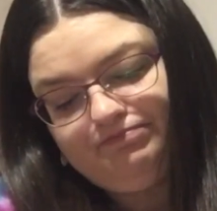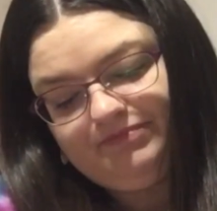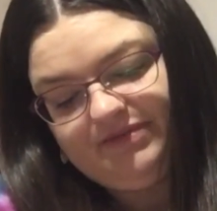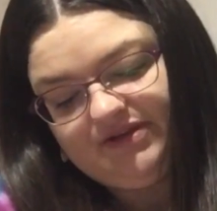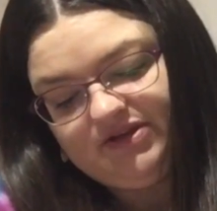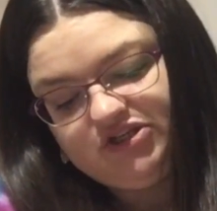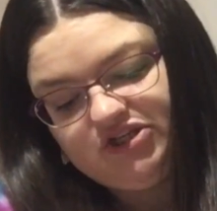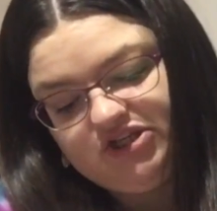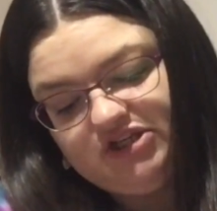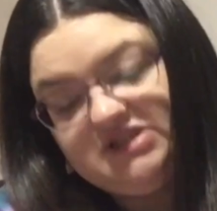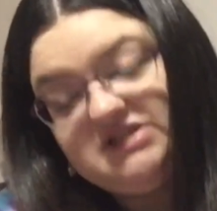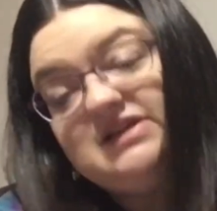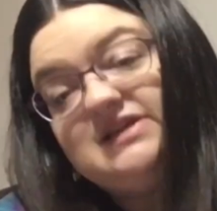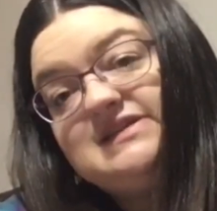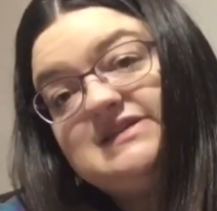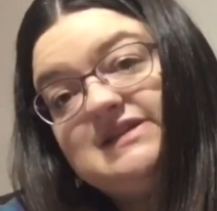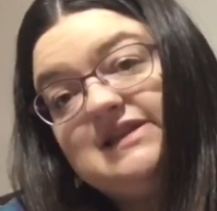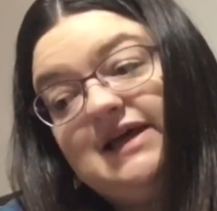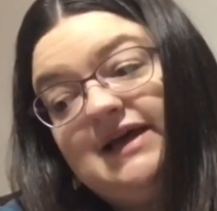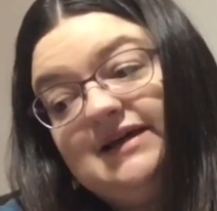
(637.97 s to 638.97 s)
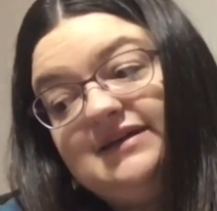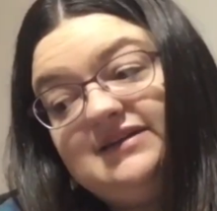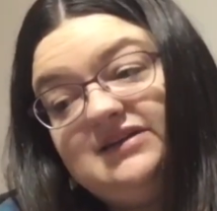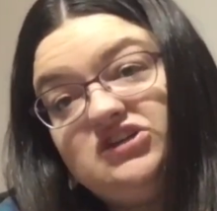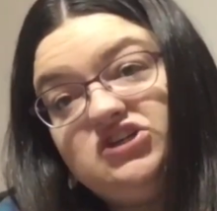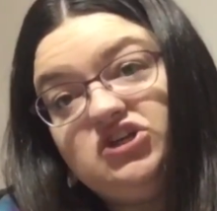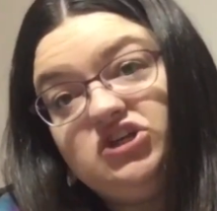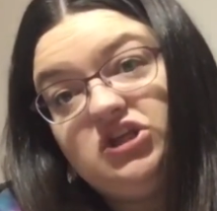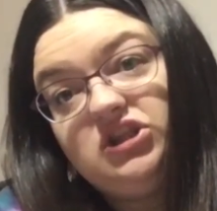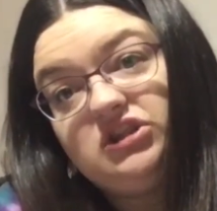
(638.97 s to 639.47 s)
She does like to
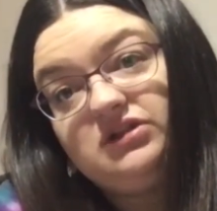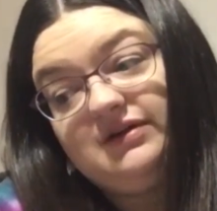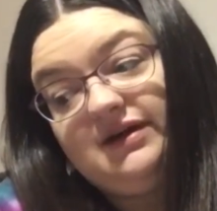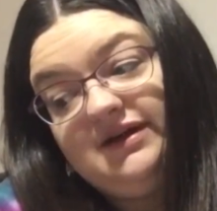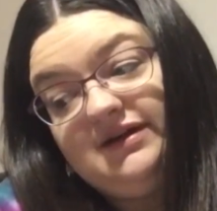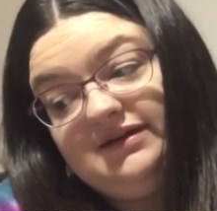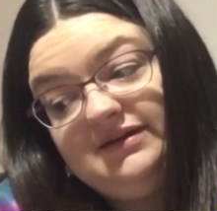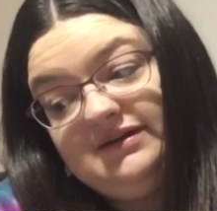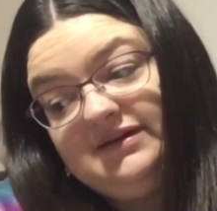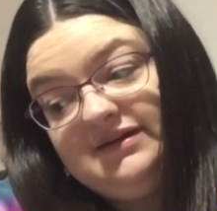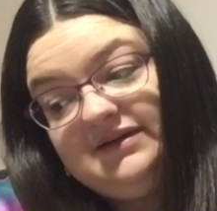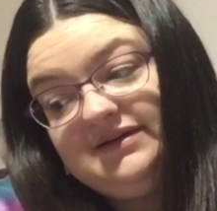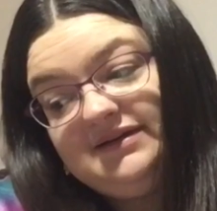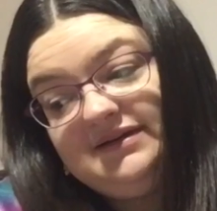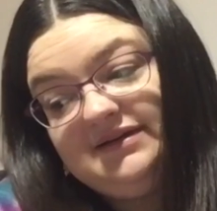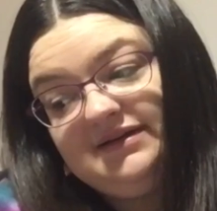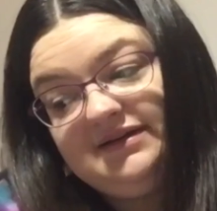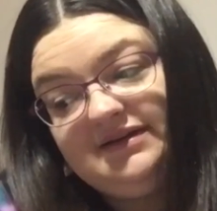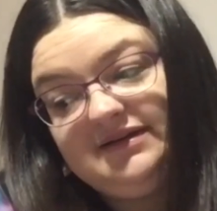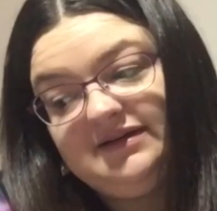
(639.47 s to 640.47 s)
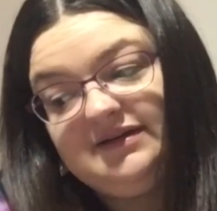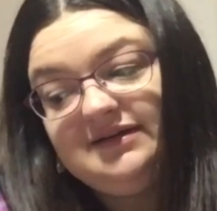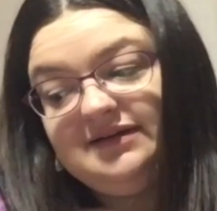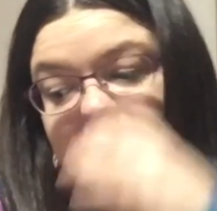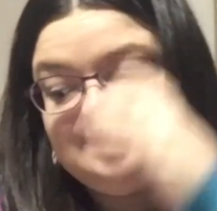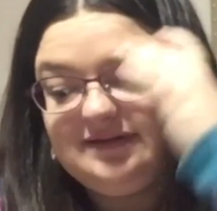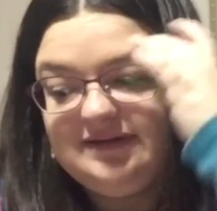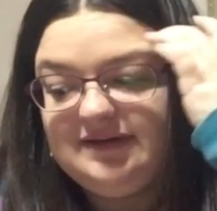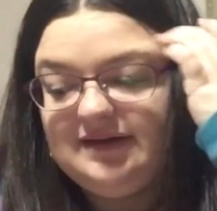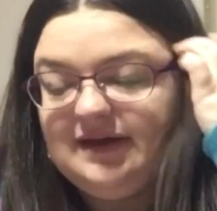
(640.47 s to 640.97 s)
chew thread,
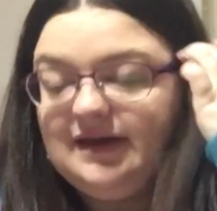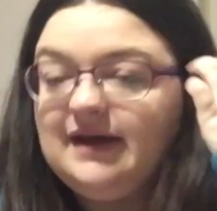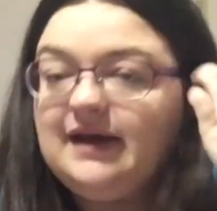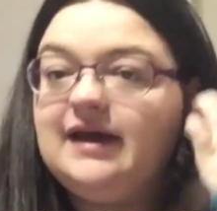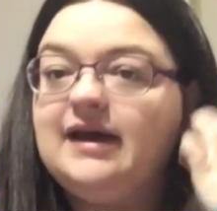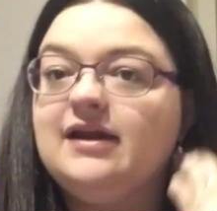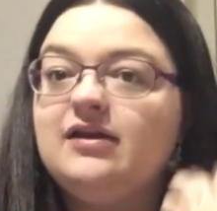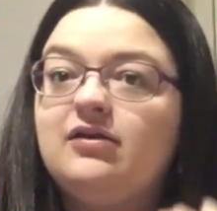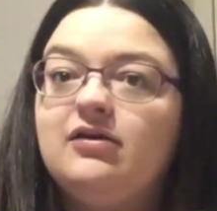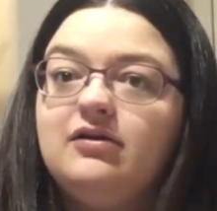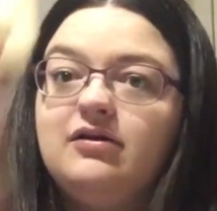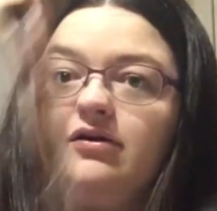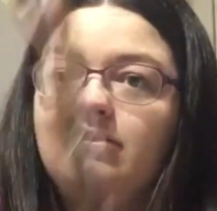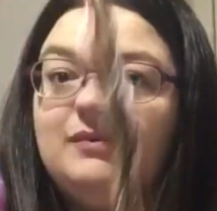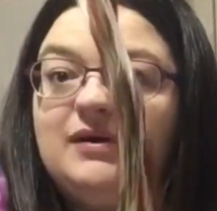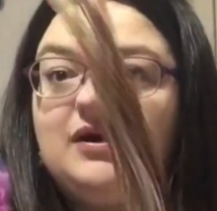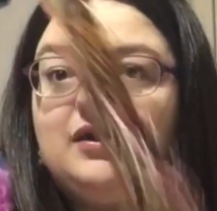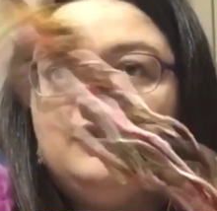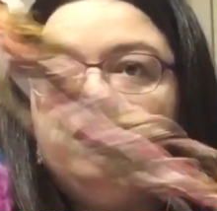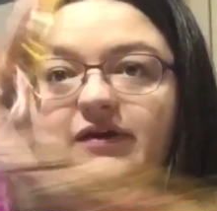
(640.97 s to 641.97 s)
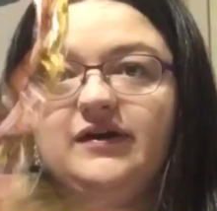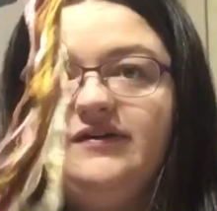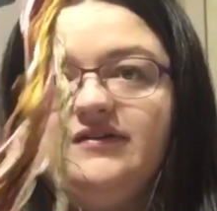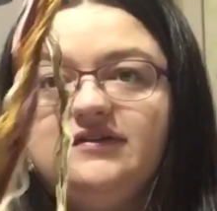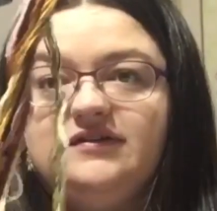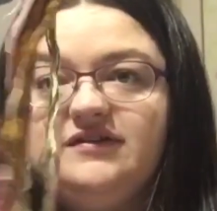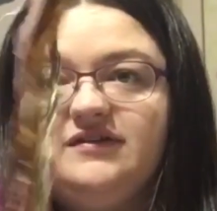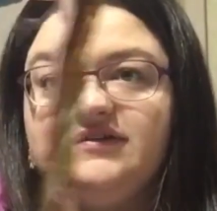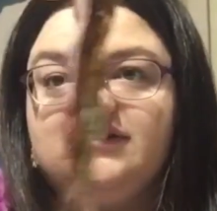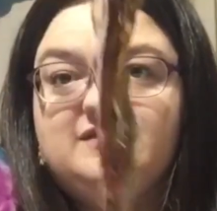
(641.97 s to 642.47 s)
and oh my god, these are
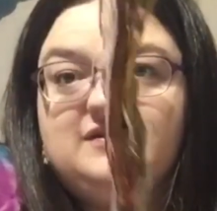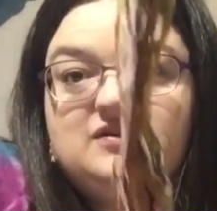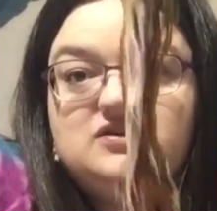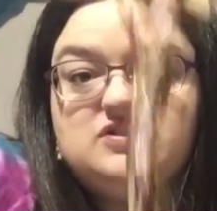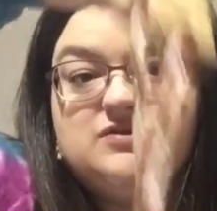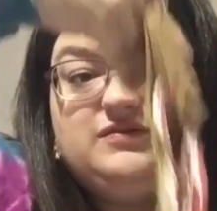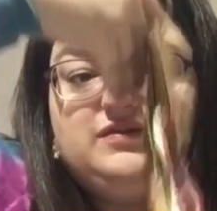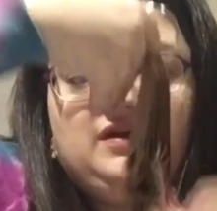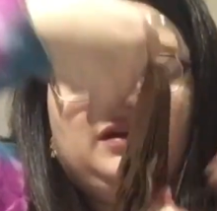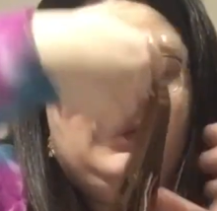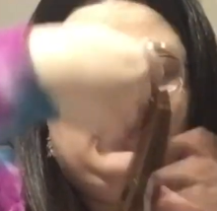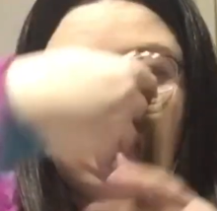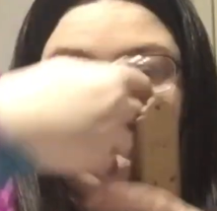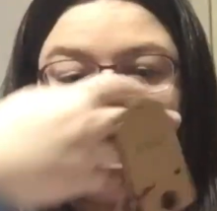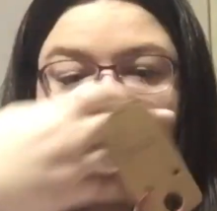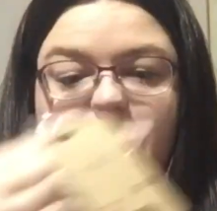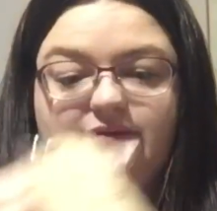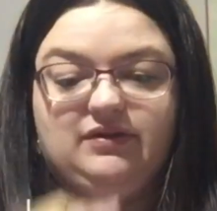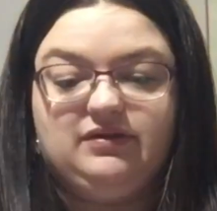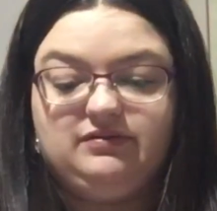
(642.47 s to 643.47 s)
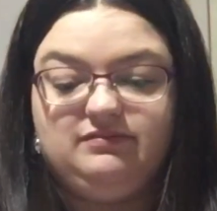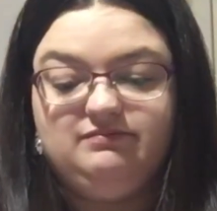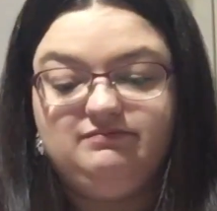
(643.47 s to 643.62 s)
just such a thing to play with.